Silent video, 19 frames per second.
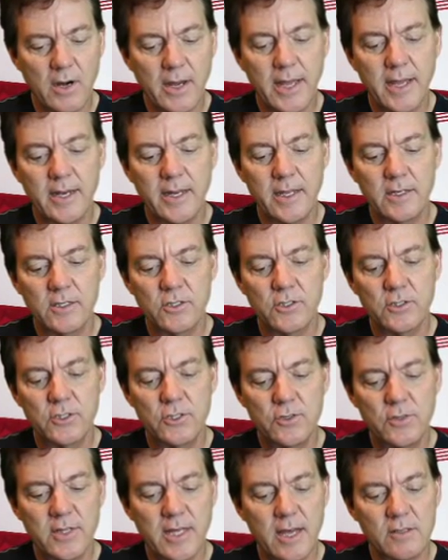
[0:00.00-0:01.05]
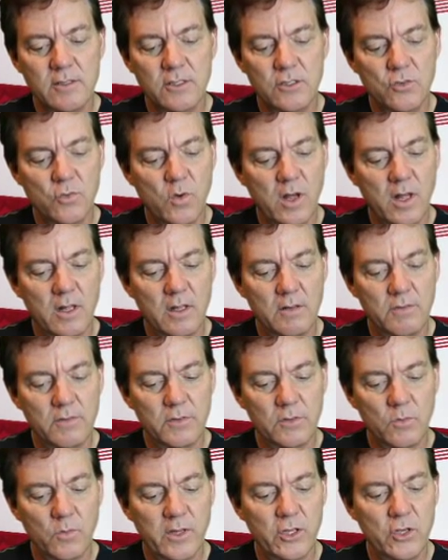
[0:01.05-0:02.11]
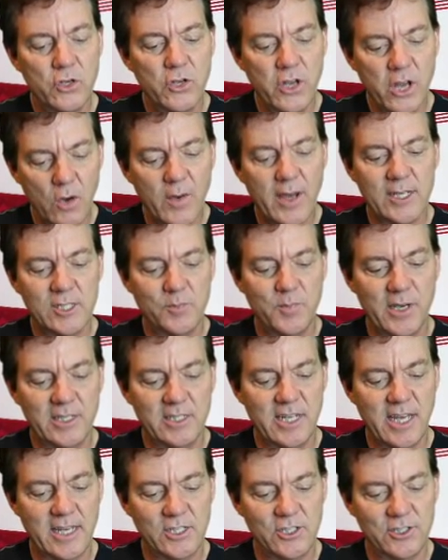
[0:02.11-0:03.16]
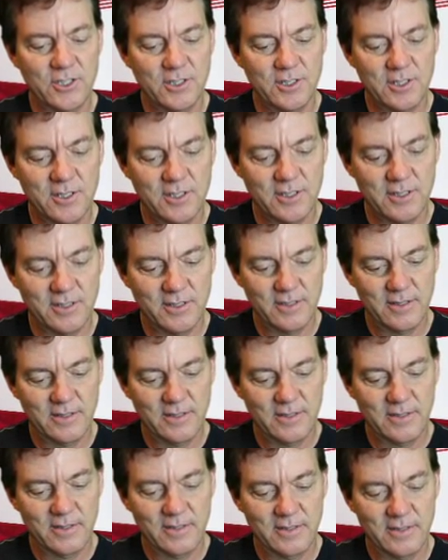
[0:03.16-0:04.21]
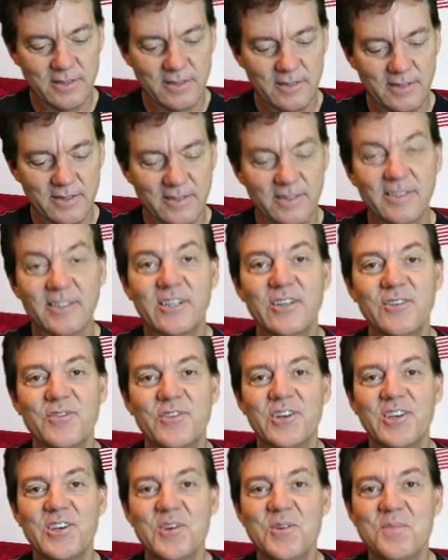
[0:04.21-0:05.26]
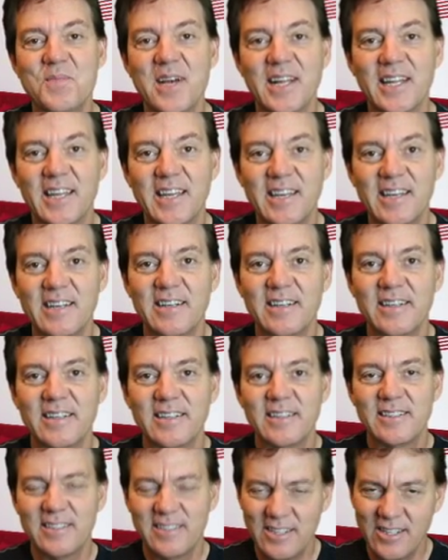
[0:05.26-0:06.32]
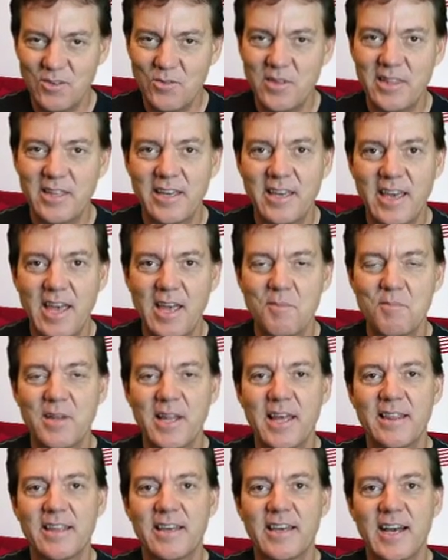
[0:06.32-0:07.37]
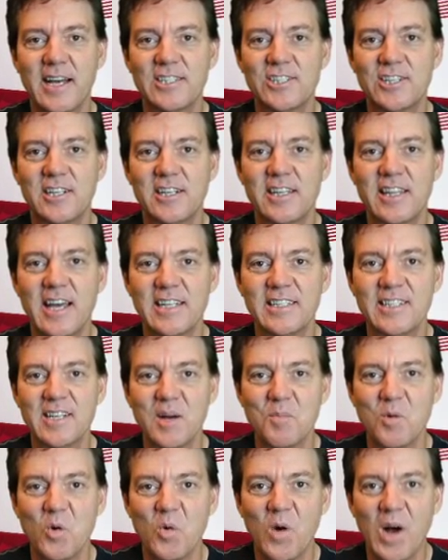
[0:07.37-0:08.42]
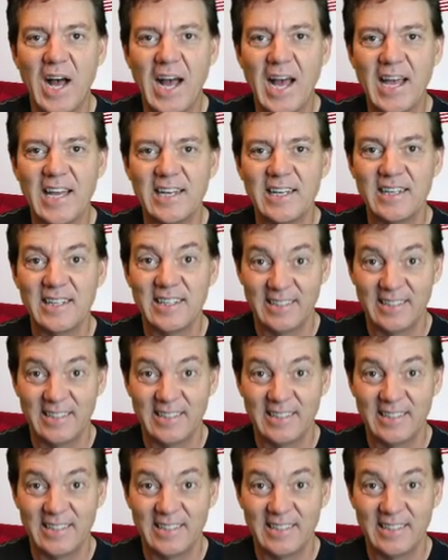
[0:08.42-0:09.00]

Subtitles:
and enter 2012 with no expectations. Good for you, Millie. Stick with the game plan that got you into that double wide.